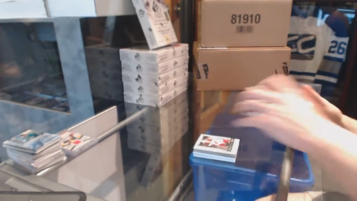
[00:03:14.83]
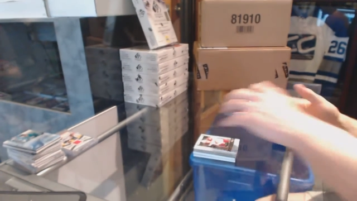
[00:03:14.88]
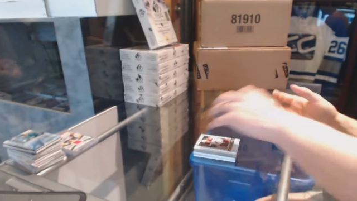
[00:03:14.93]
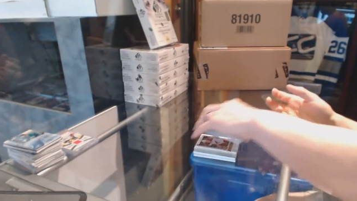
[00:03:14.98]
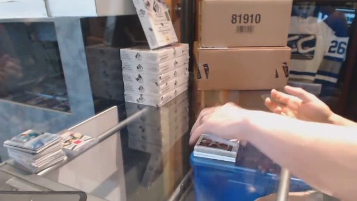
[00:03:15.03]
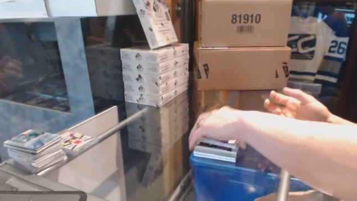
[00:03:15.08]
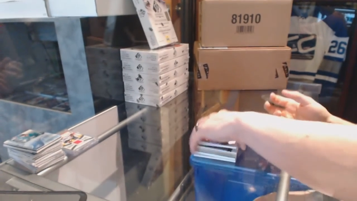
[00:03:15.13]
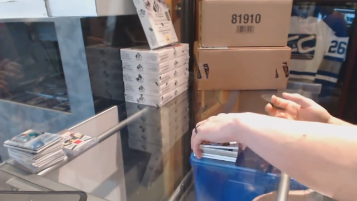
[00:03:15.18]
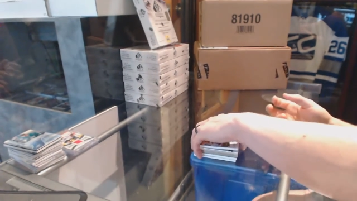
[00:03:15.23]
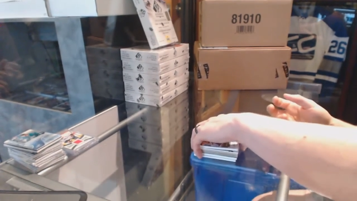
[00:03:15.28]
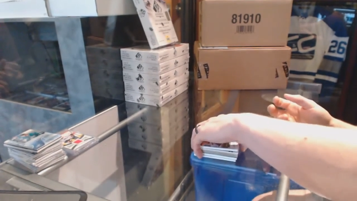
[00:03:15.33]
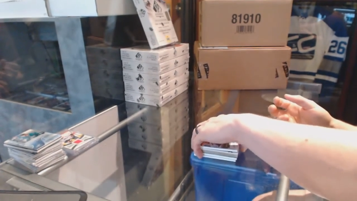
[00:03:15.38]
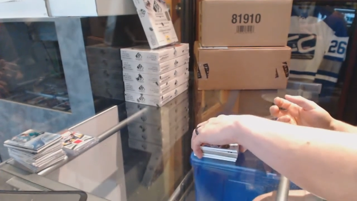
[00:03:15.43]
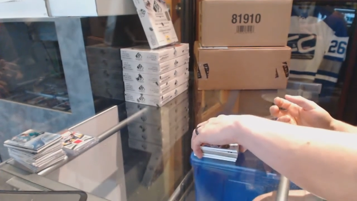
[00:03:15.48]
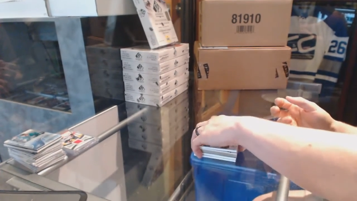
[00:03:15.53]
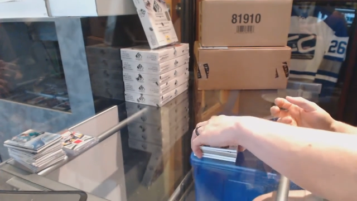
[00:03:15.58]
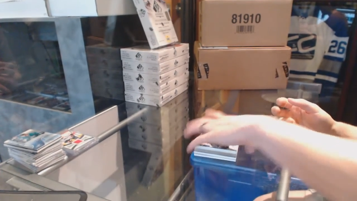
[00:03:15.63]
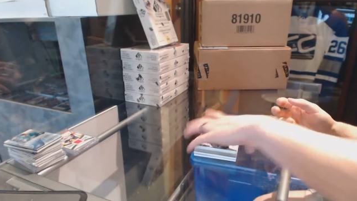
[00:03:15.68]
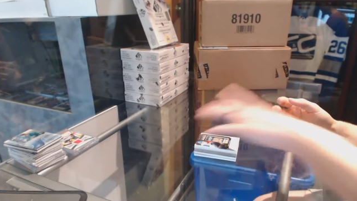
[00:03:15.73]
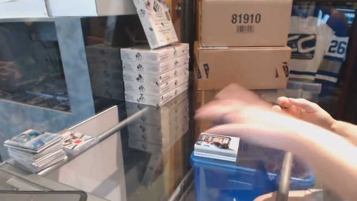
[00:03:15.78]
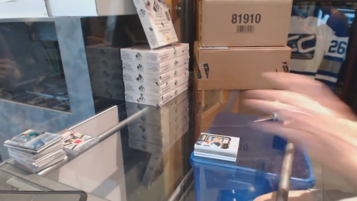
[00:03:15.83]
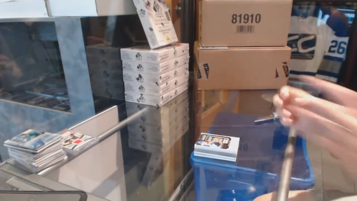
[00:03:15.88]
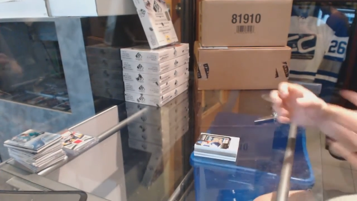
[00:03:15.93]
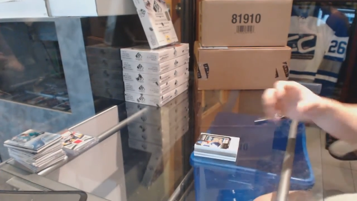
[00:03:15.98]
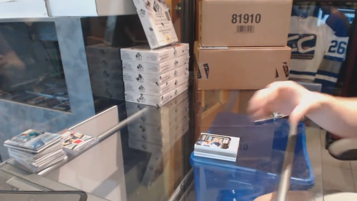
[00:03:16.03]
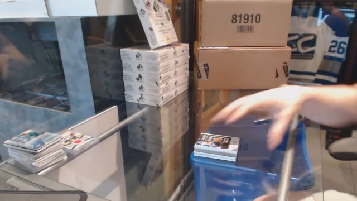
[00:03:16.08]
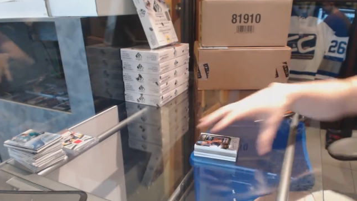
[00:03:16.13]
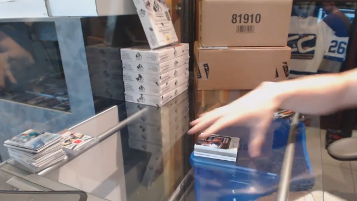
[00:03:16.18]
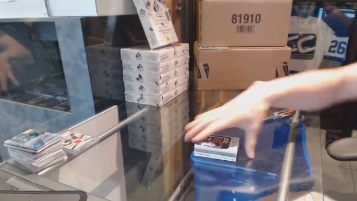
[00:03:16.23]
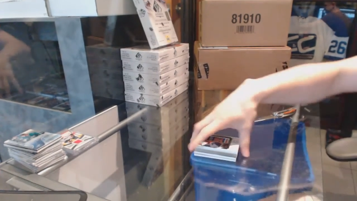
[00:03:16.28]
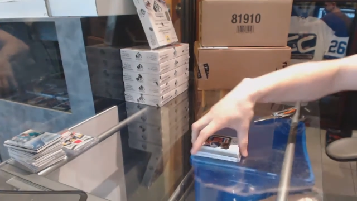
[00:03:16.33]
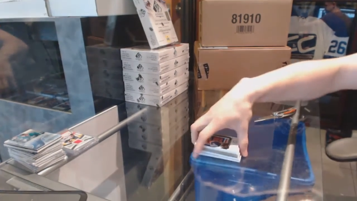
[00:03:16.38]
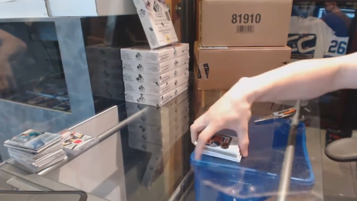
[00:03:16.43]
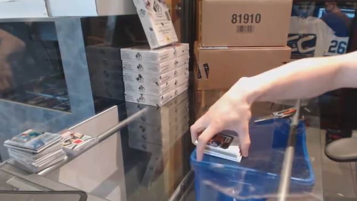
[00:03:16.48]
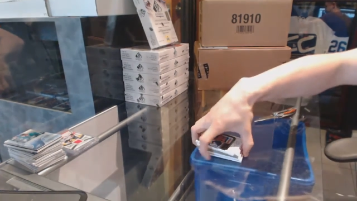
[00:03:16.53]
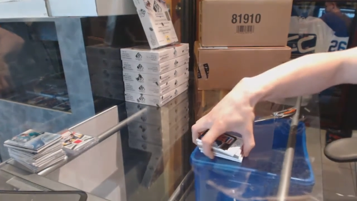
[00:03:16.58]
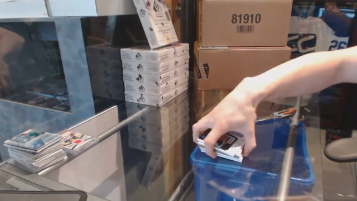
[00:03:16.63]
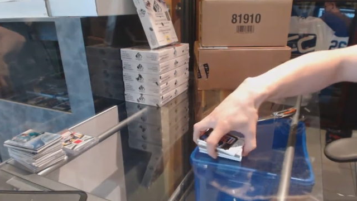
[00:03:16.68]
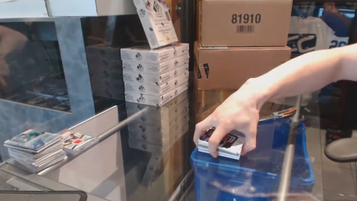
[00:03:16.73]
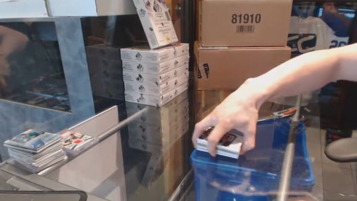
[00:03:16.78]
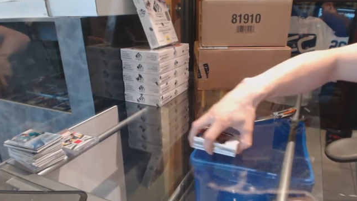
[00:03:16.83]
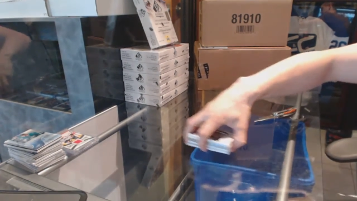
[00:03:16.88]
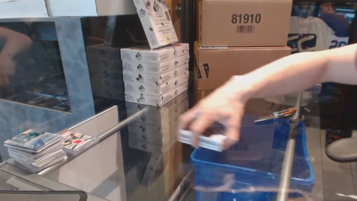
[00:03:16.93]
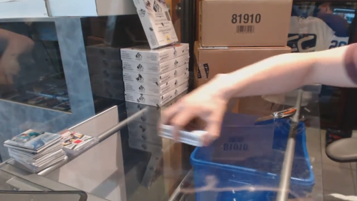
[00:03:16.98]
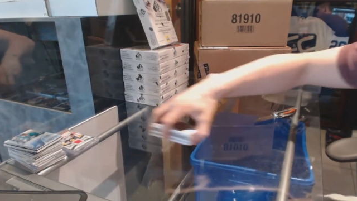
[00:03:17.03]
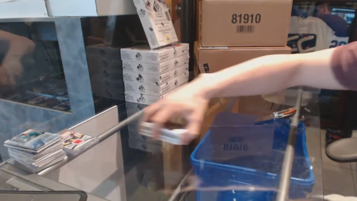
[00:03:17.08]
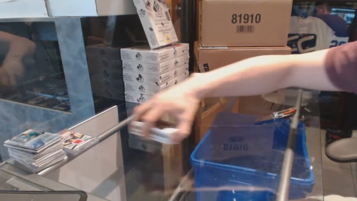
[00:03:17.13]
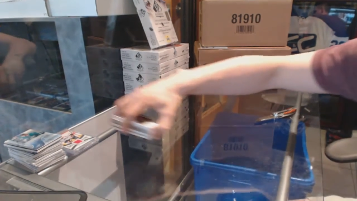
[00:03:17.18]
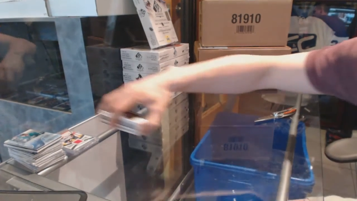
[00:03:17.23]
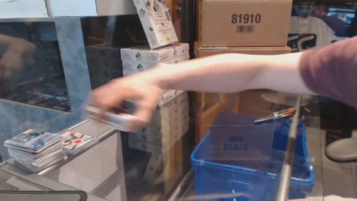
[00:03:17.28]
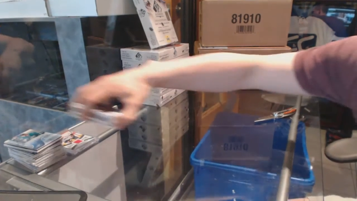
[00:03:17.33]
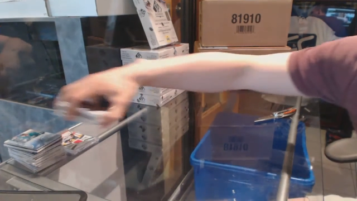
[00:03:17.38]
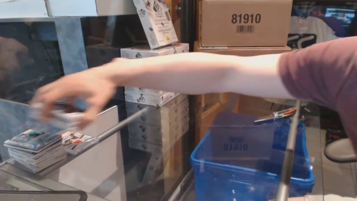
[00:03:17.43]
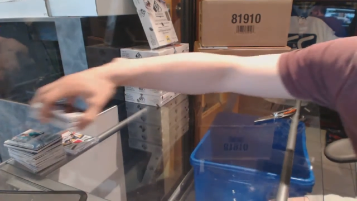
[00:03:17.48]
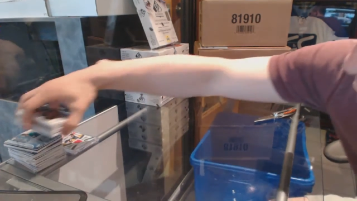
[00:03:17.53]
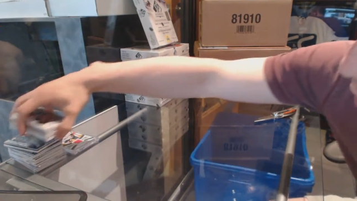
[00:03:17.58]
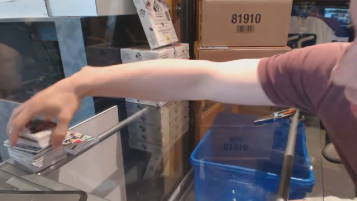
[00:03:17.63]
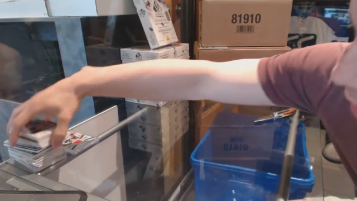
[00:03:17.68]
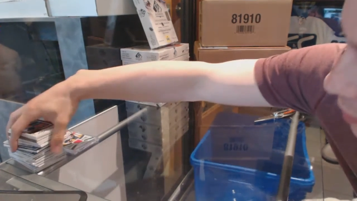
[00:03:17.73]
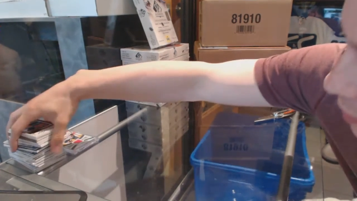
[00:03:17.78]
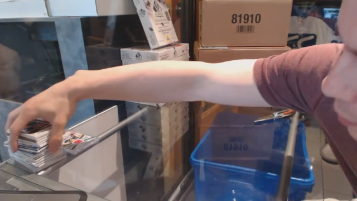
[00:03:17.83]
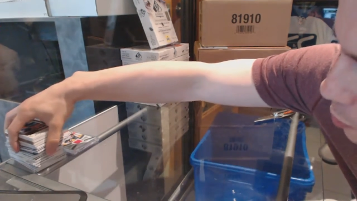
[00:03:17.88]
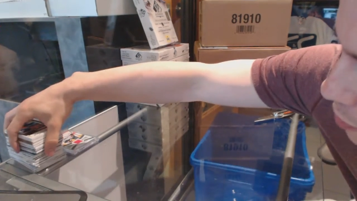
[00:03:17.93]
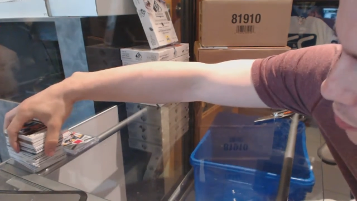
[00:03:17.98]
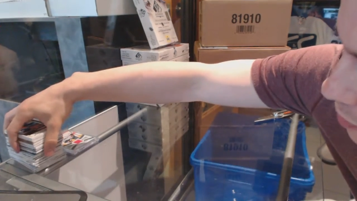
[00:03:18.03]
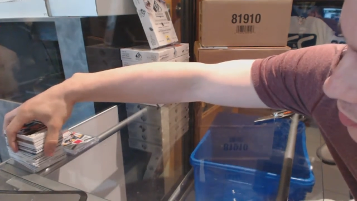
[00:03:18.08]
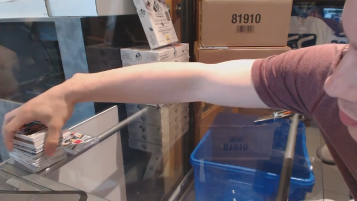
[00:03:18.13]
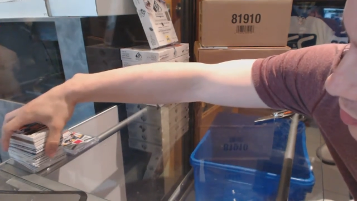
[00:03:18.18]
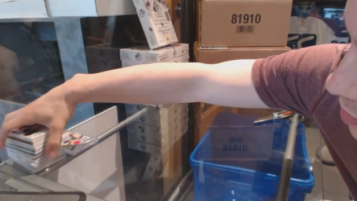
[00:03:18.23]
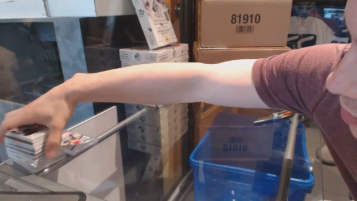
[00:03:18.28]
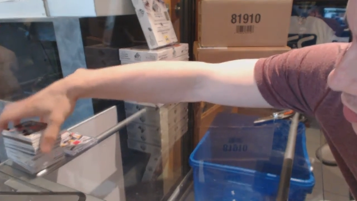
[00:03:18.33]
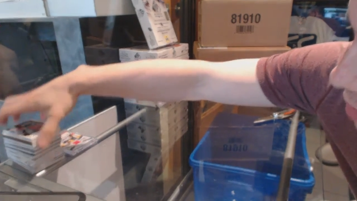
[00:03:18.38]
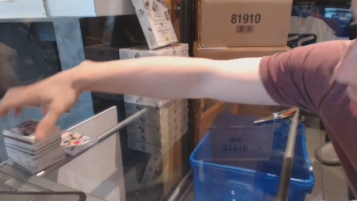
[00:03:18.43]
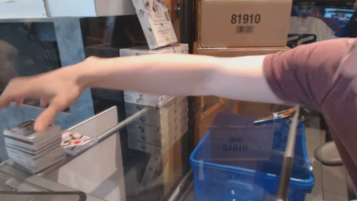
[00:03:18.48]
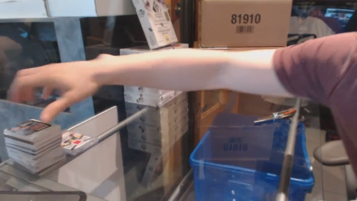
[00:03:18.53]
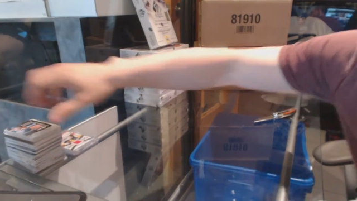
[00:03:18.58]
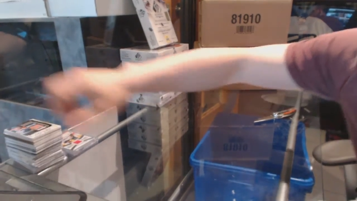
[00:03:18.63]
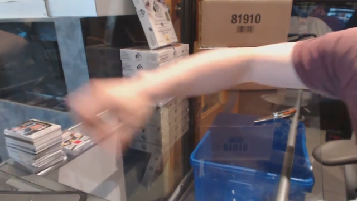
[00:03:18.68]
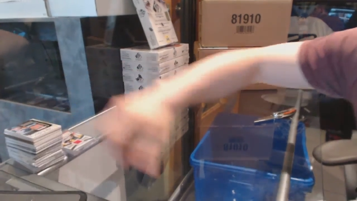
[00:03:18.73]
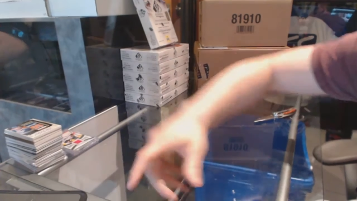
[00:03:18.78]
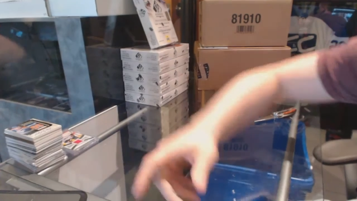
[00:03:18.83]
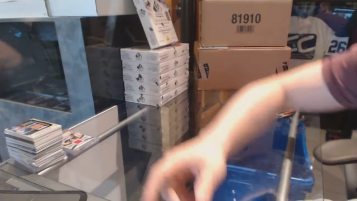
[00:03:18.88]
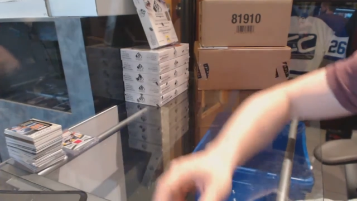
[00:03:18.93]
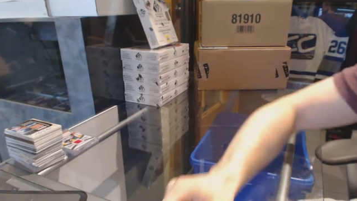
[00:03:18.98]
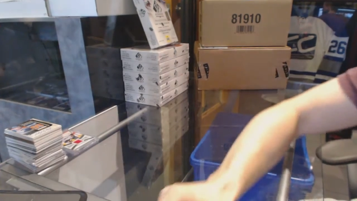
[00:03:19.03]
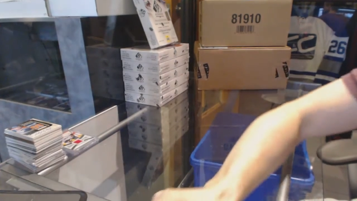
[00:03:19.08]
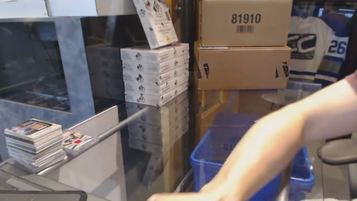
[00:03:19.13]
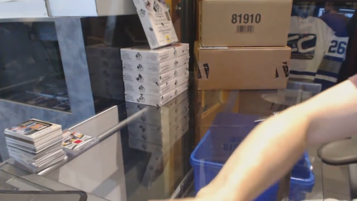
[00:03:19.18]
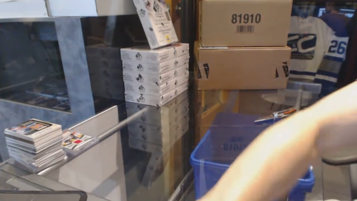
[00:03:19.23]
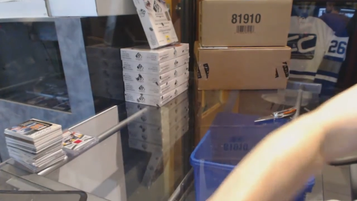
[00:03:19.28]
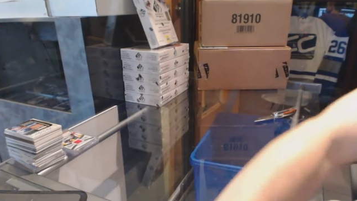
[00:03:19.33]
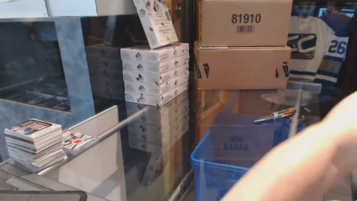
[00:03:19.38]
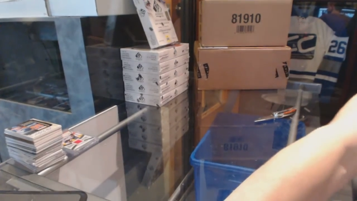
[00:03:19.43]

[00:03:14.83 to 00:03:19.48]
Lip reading: Nobody's mouth can be seen.